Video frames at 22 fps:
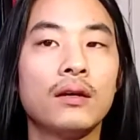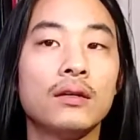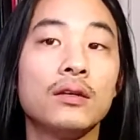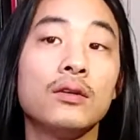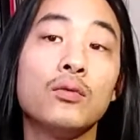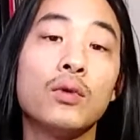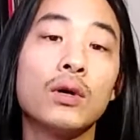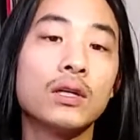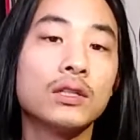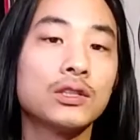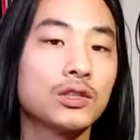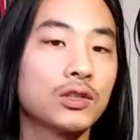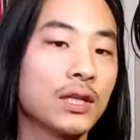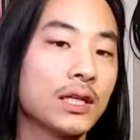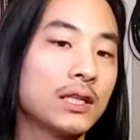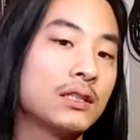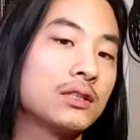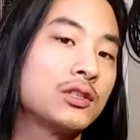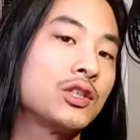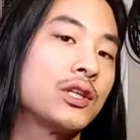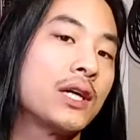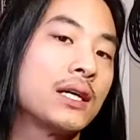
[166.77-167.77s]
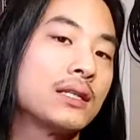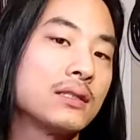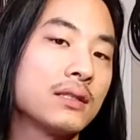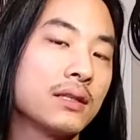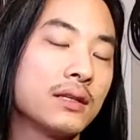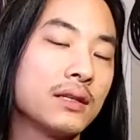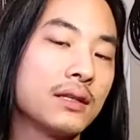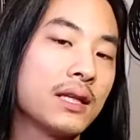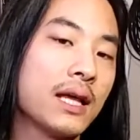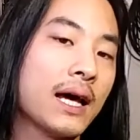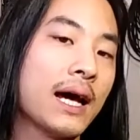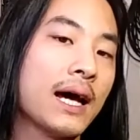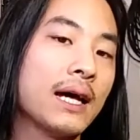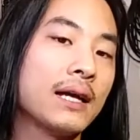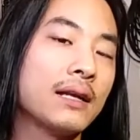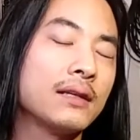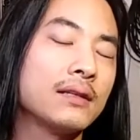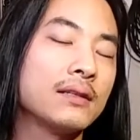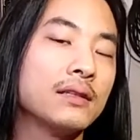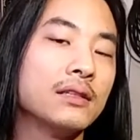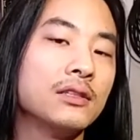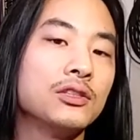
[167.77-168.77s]
you want to try to translate that
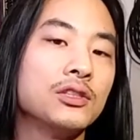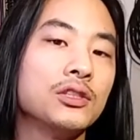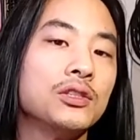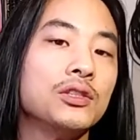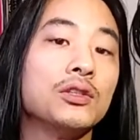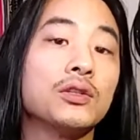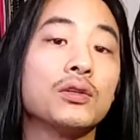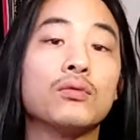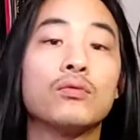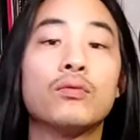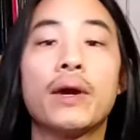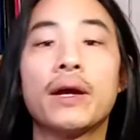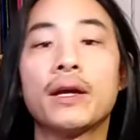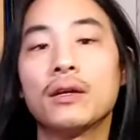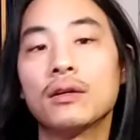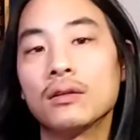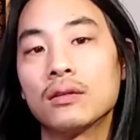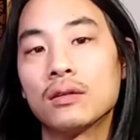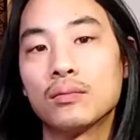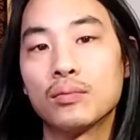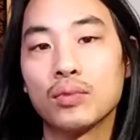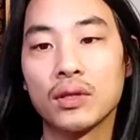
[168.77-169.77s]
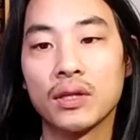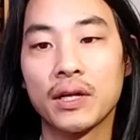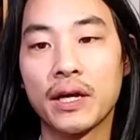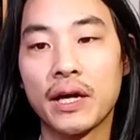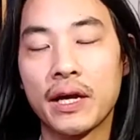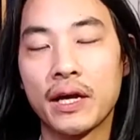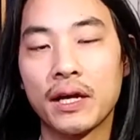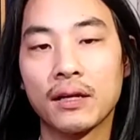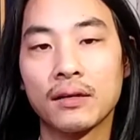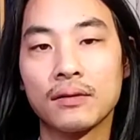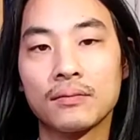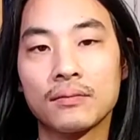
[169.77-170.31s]
into your regular playing.